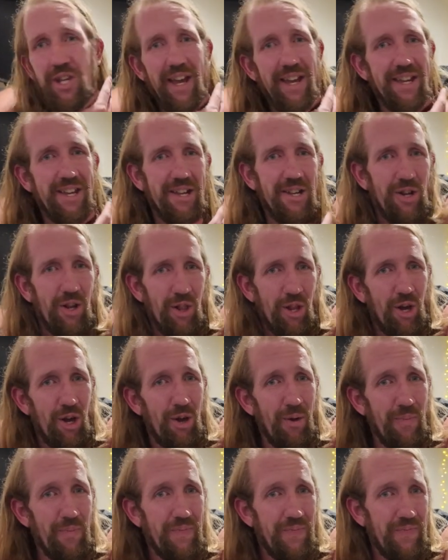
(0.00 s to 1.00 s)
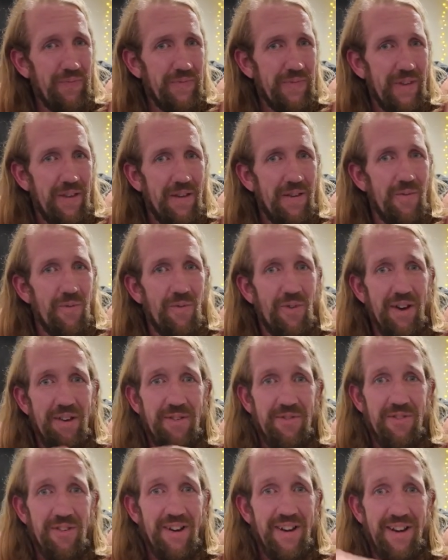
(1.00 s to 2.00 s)
shaking a lot.
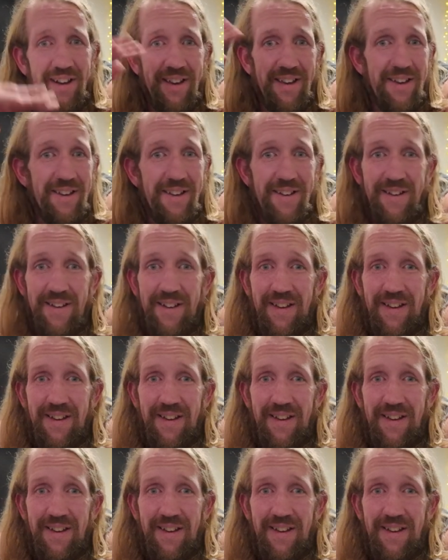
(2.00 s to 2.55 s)
Whether I